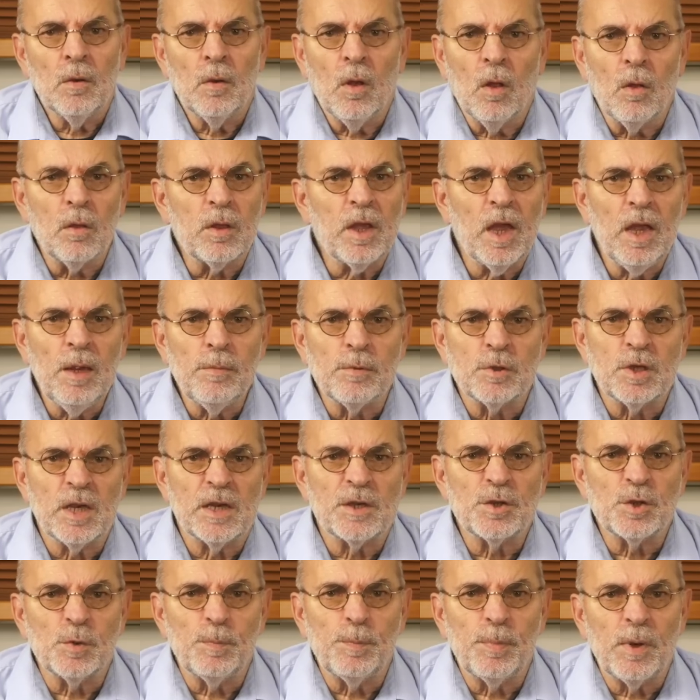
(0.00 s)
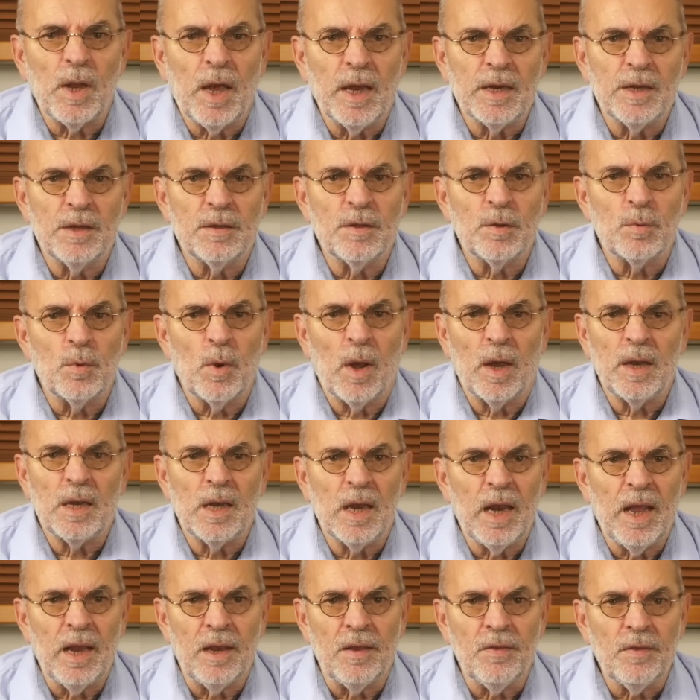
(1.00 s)
All cables are supplied at the right
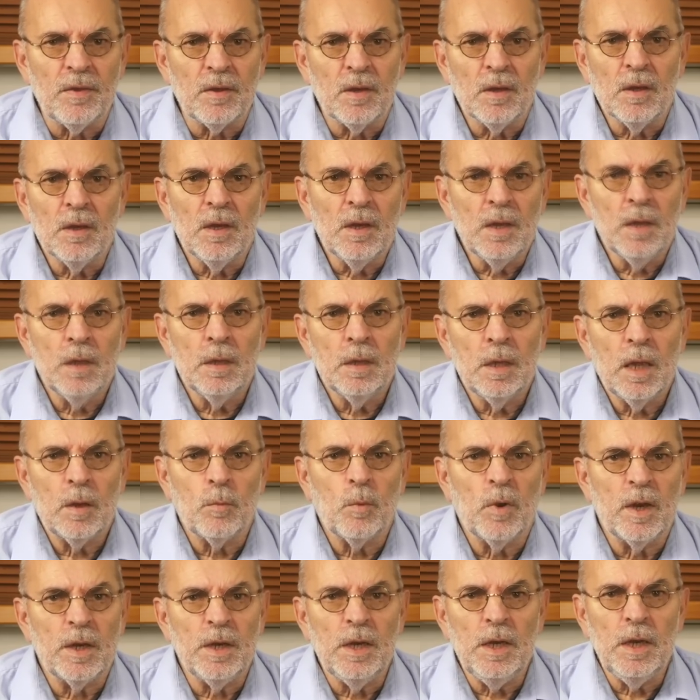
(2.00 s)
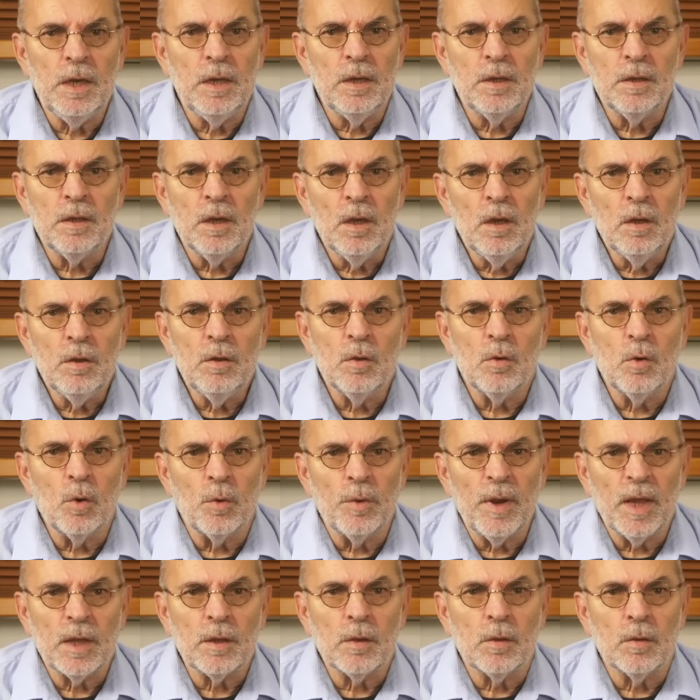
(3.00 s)
length, and where needed the
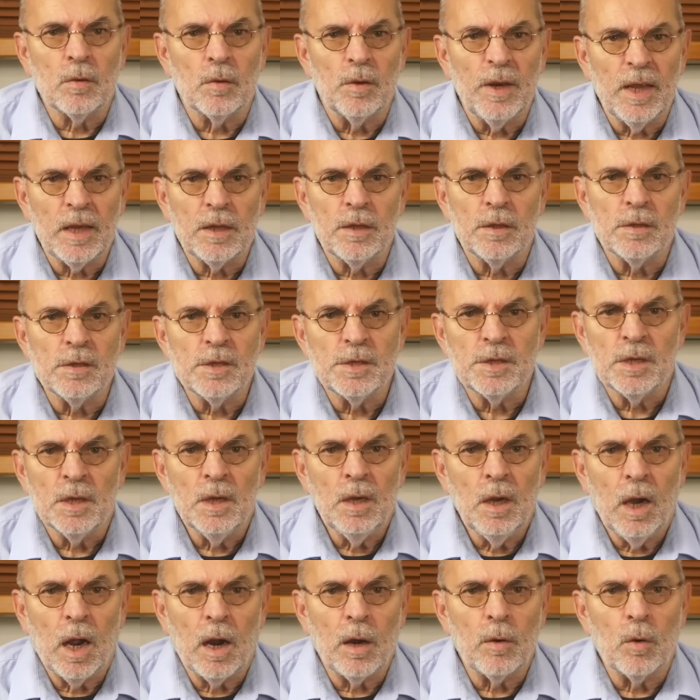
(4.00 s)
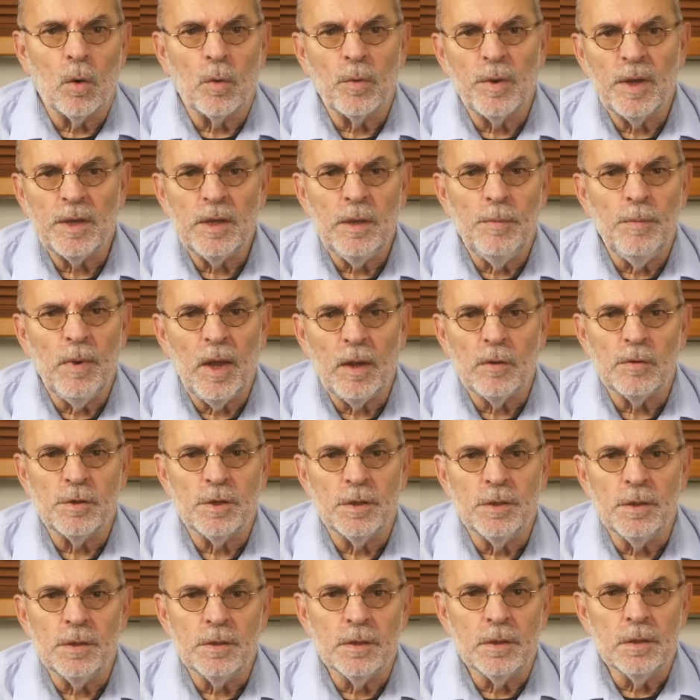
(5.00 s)
correct connectors are already
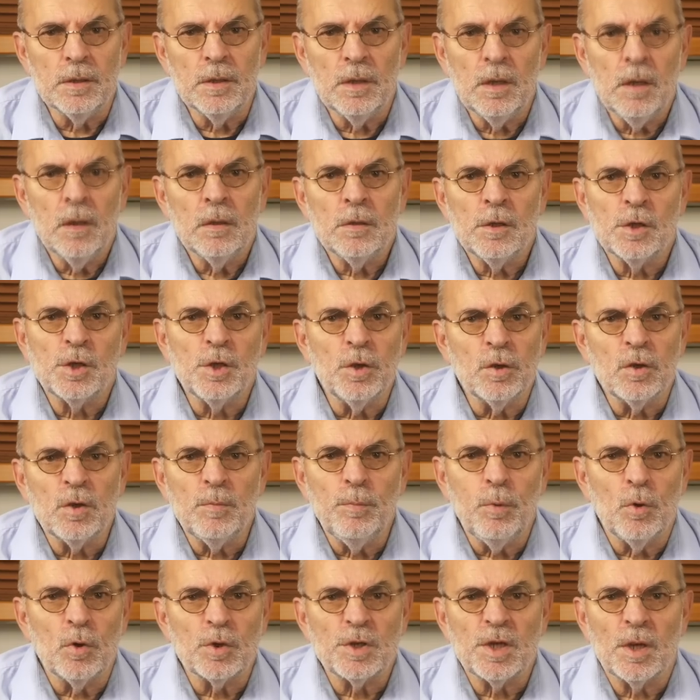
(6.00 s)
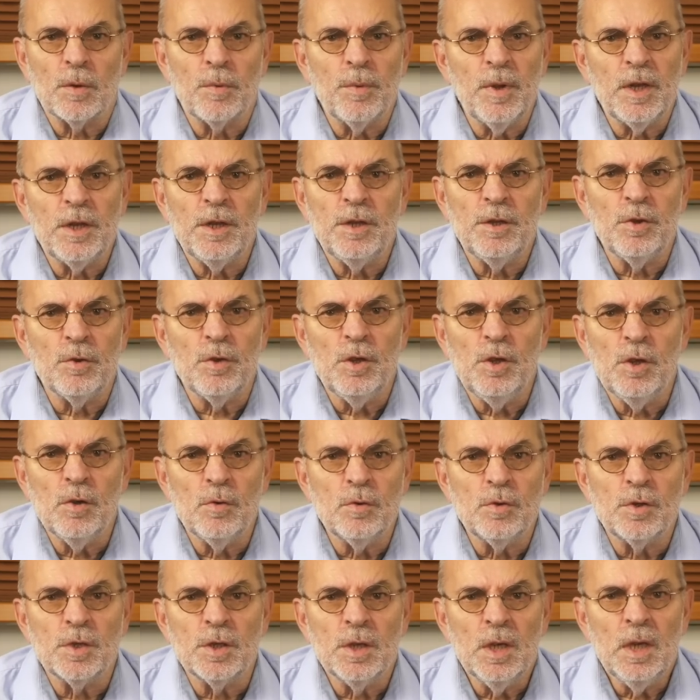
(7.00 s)
mounted. The circuit boards are ready to
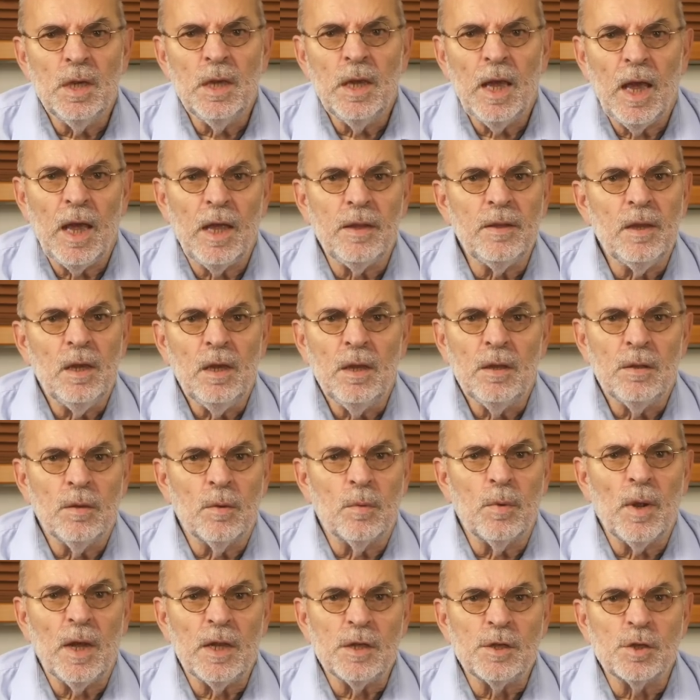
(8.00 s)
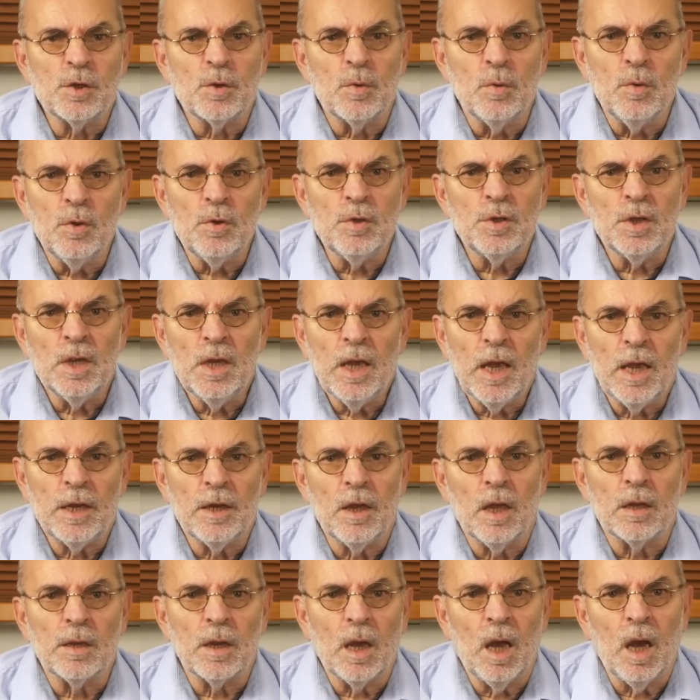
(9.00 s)
use and the right screws and
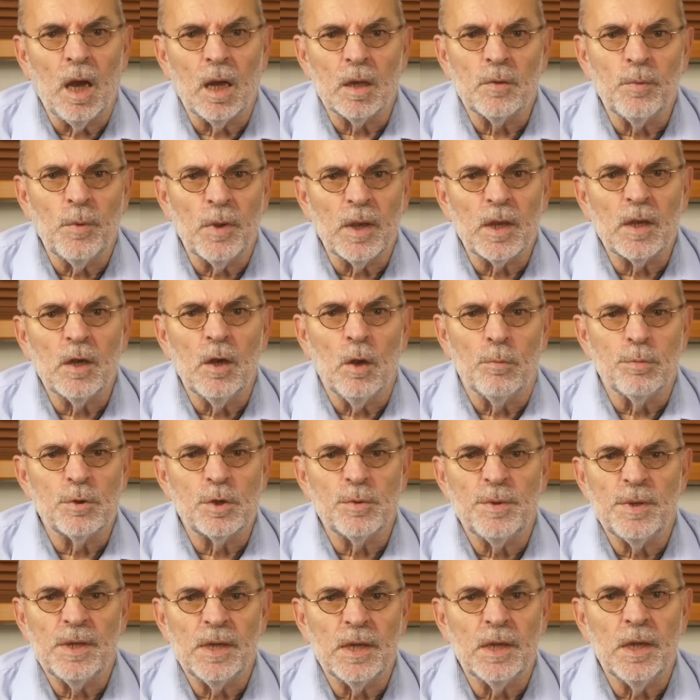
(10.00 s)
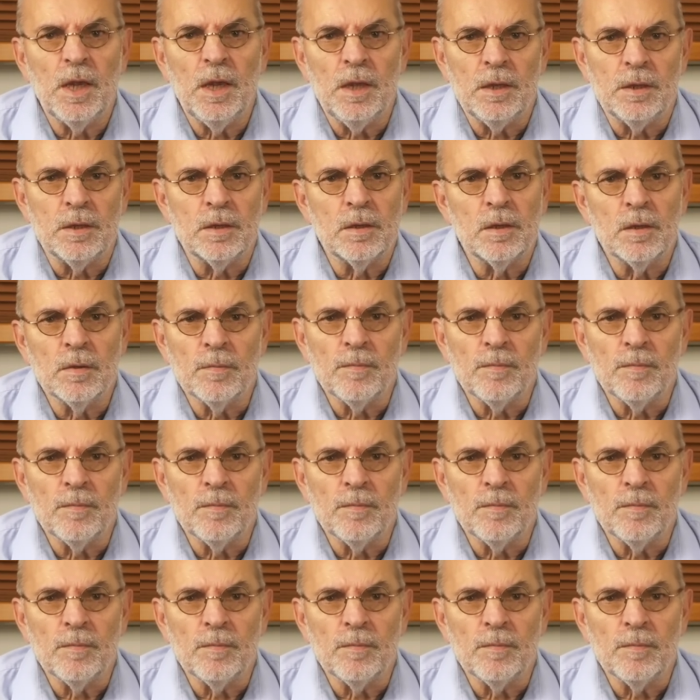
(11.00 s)
other hardware comes with the kit.